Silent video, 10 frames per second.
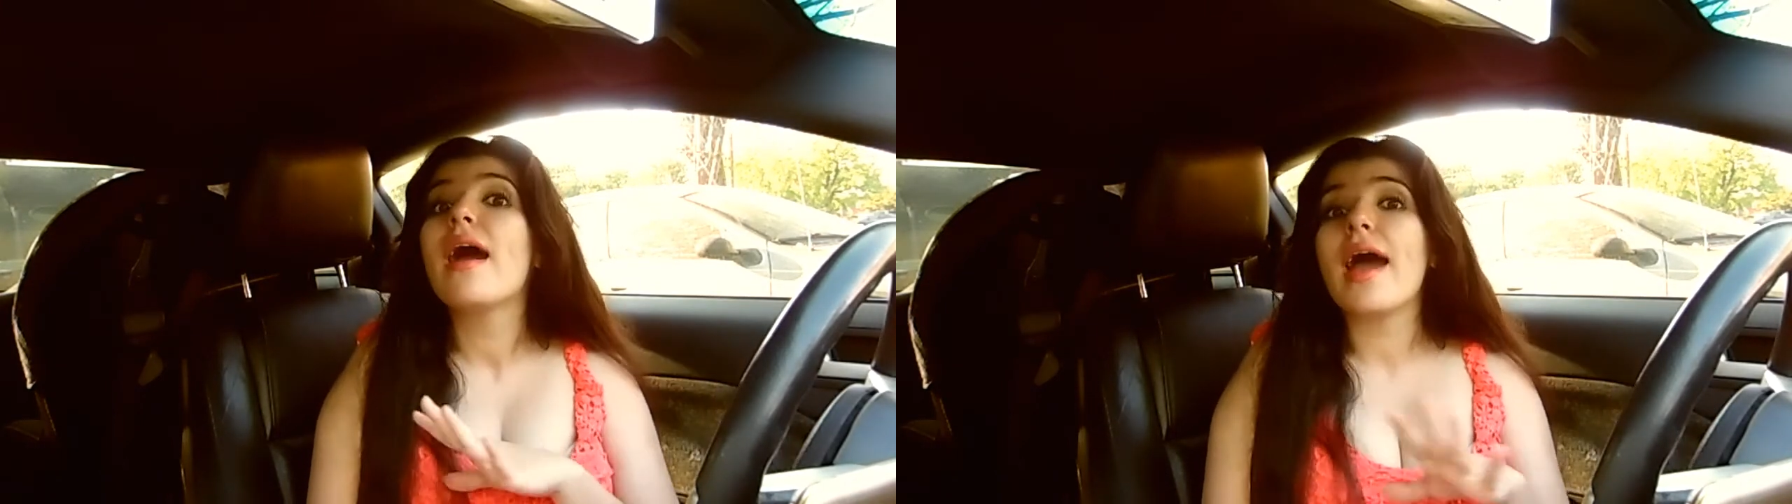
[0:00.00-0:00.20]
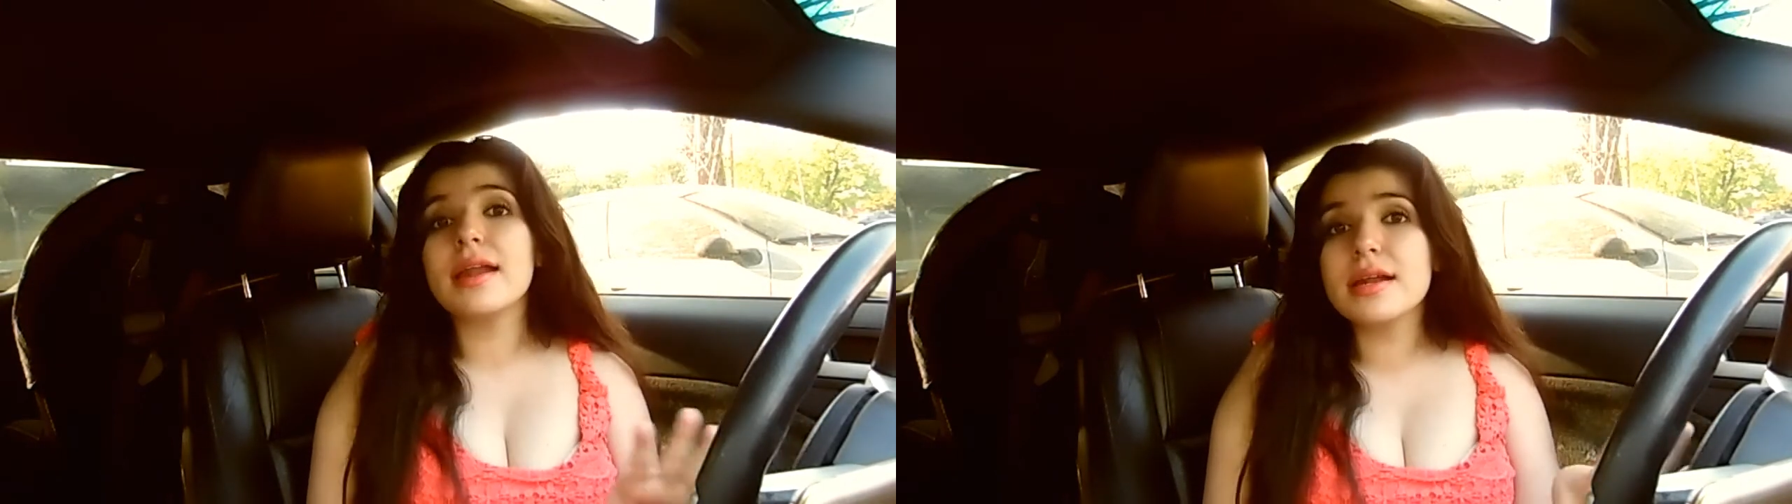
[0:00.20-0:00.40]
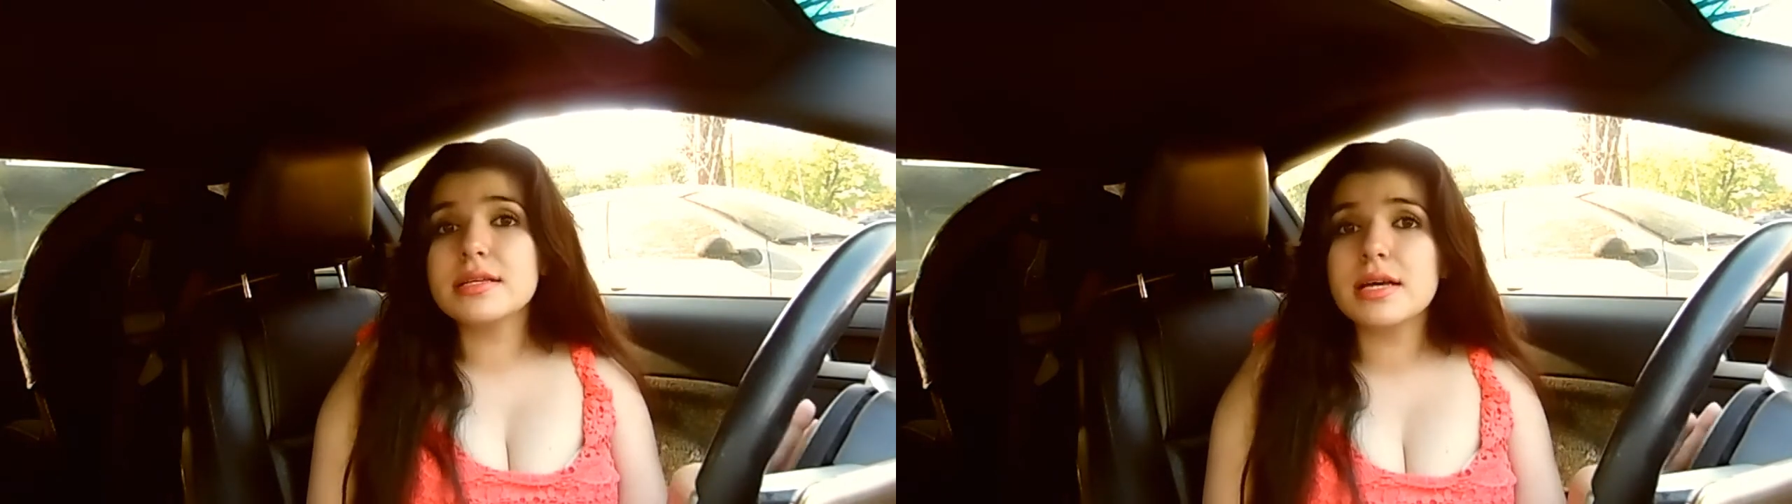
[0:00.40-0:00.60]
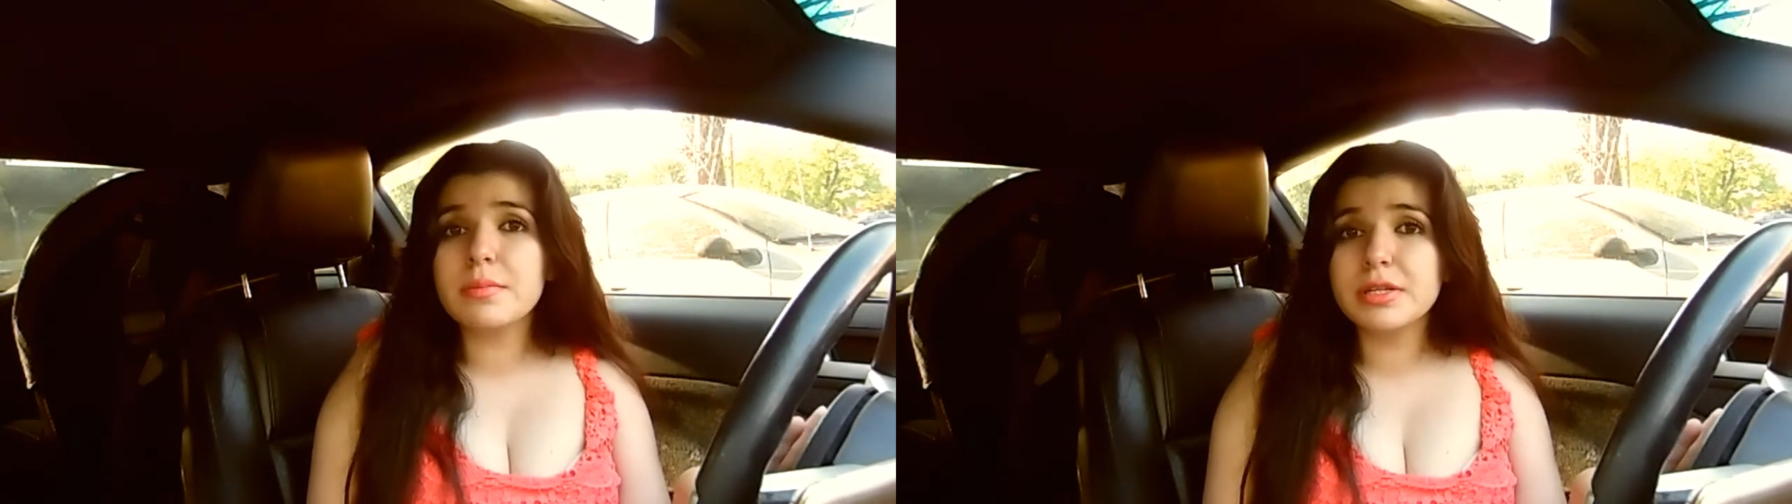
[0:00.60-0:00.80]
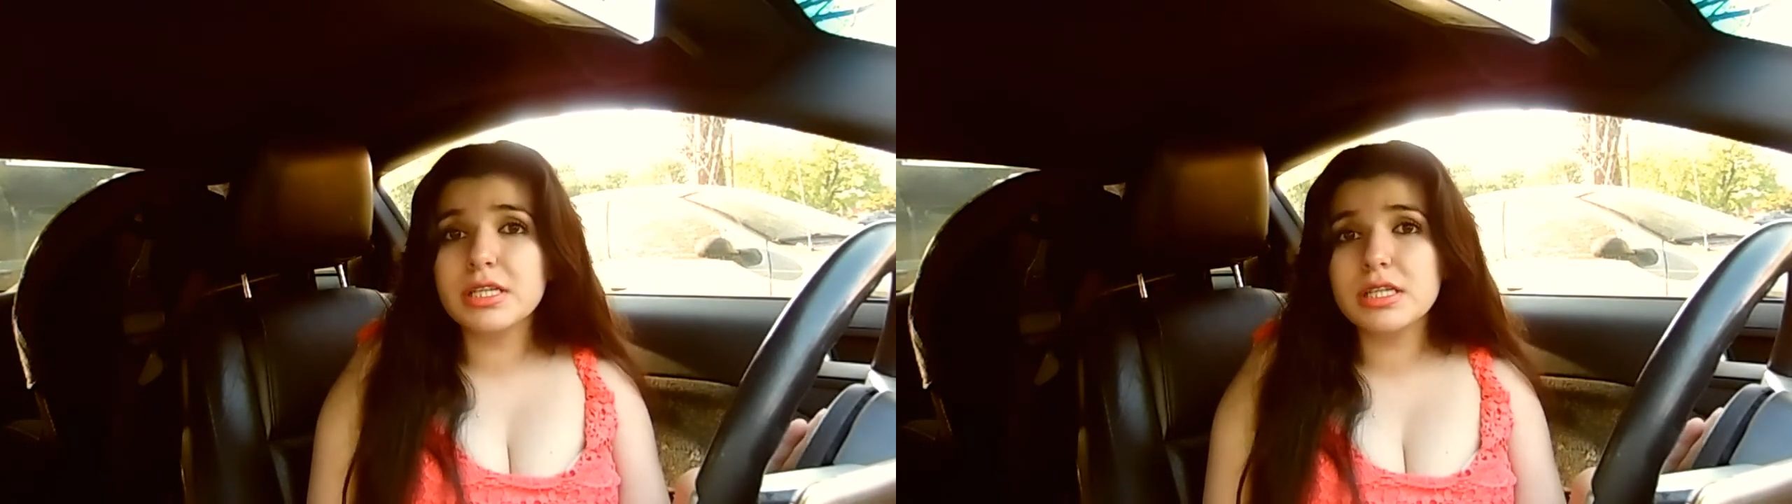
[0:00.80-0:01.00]
And it is
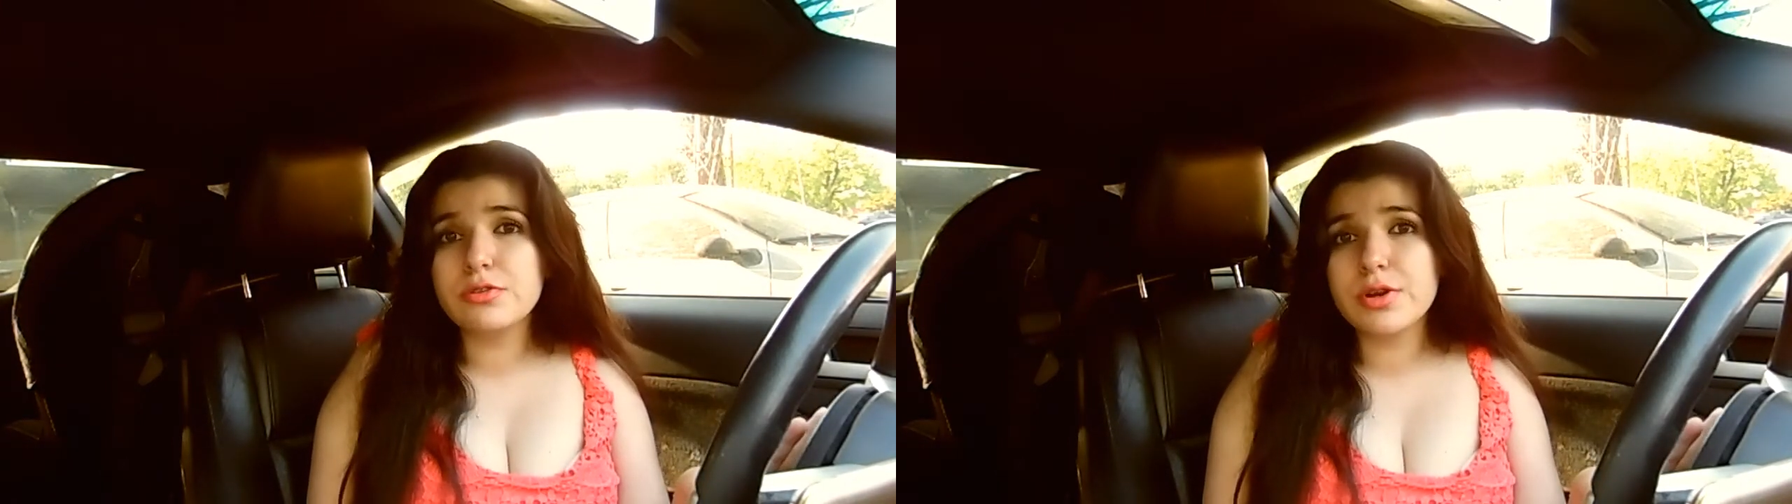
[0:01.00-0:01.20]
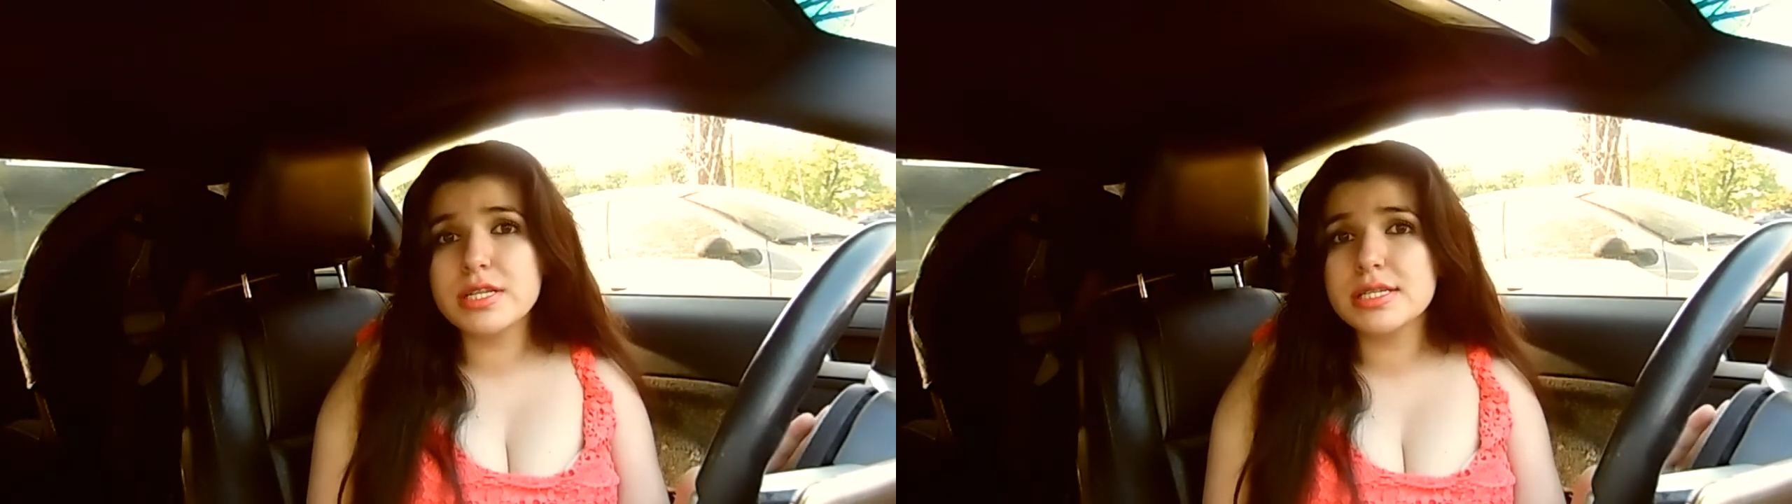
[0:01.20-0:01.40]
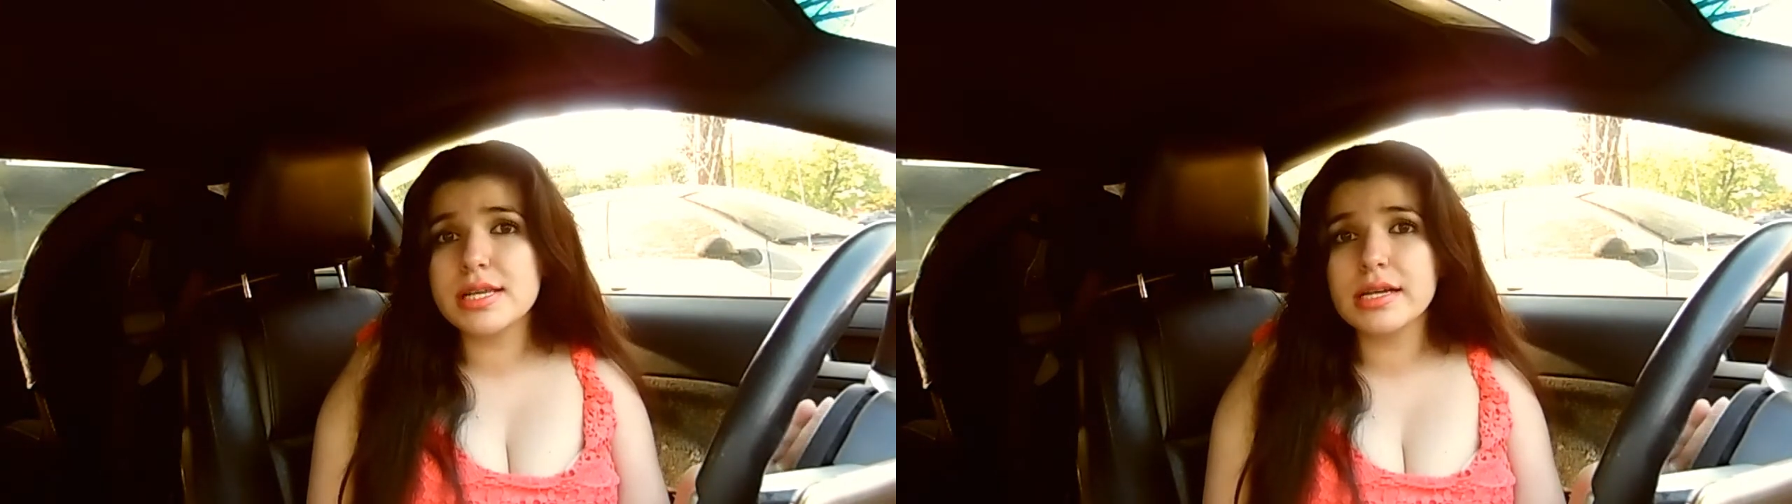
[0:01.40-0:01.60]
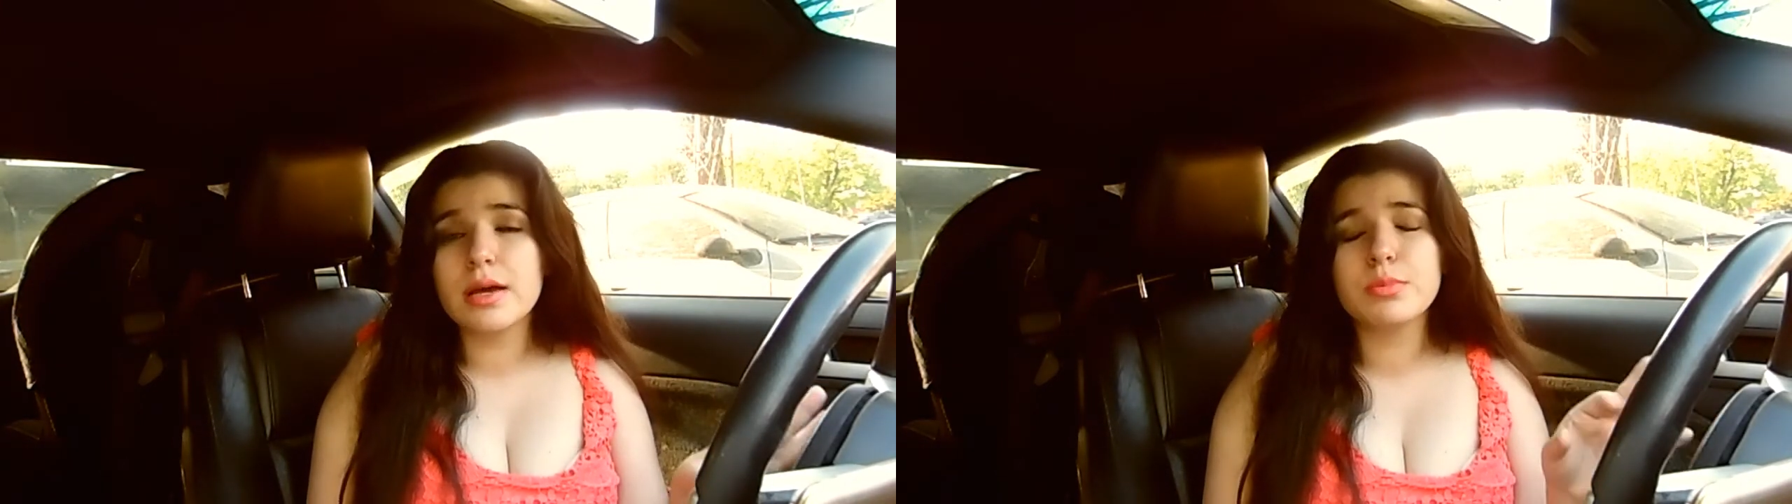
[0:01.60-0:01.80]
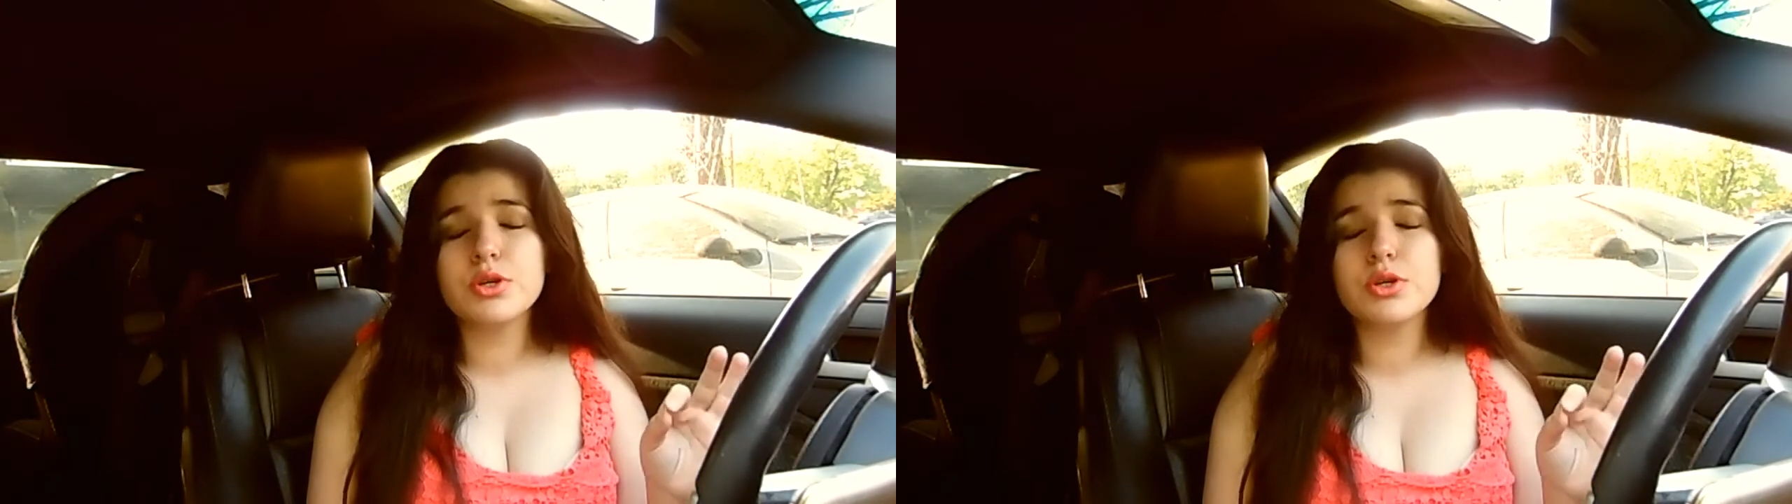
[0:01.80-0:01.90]
completely free to sign up.